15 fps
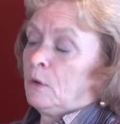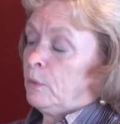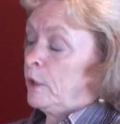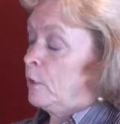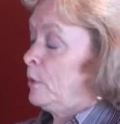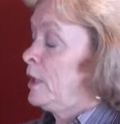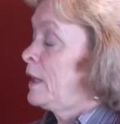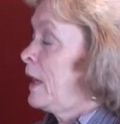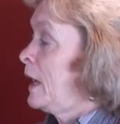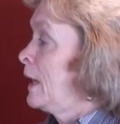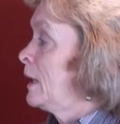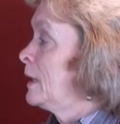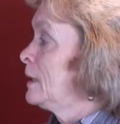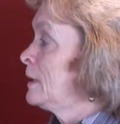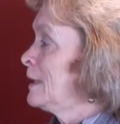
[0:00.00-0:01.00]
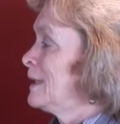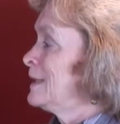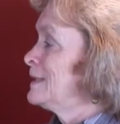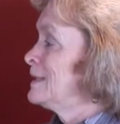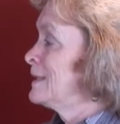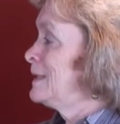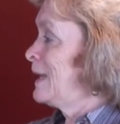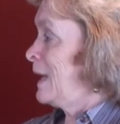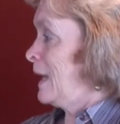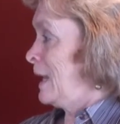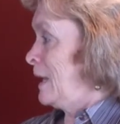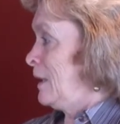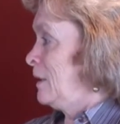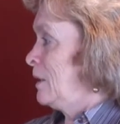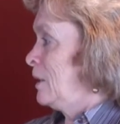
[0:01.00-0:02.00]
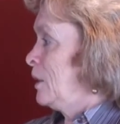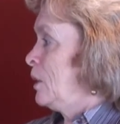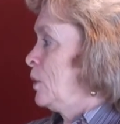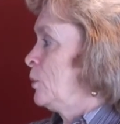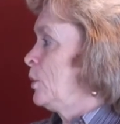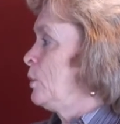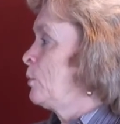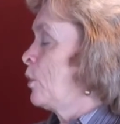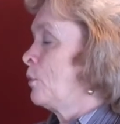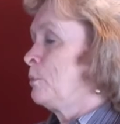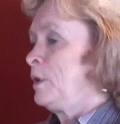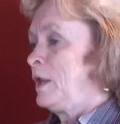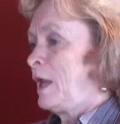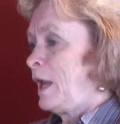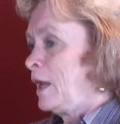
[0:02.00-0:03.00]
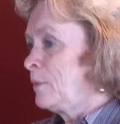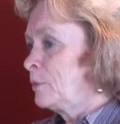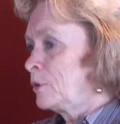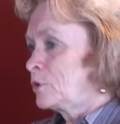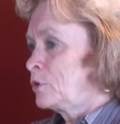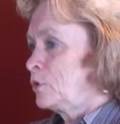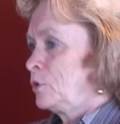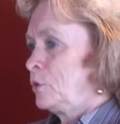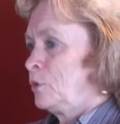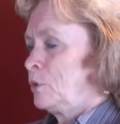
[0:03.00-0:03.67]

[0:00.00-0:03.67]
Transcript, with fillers: Well, we can today. We won't be able to